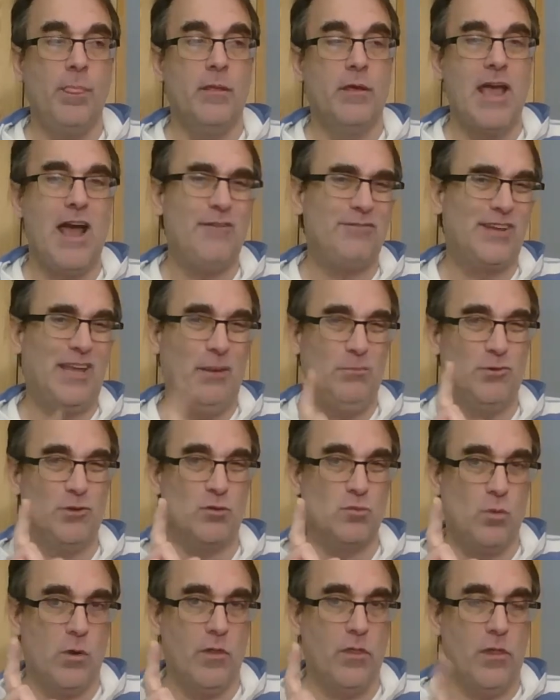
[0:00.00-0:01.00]
Have to keep just
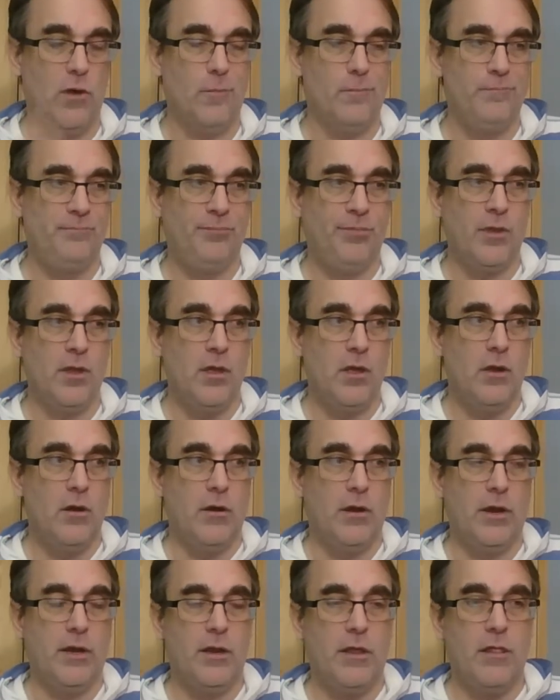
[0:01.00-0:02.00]
one
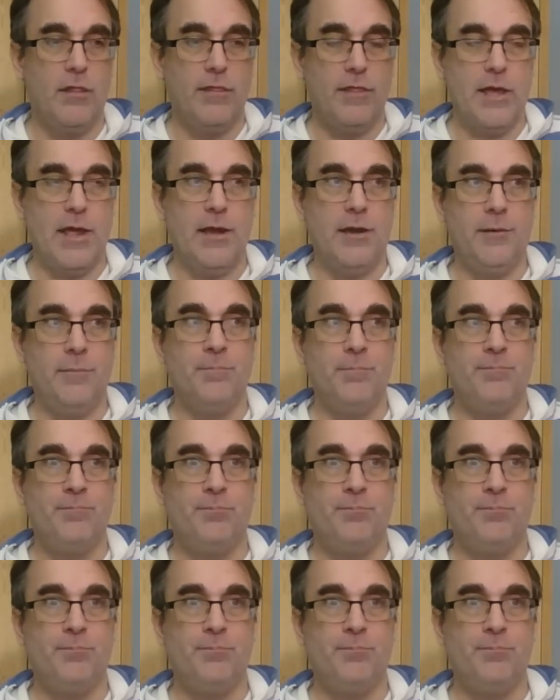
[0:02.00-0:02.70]
though. Right? Then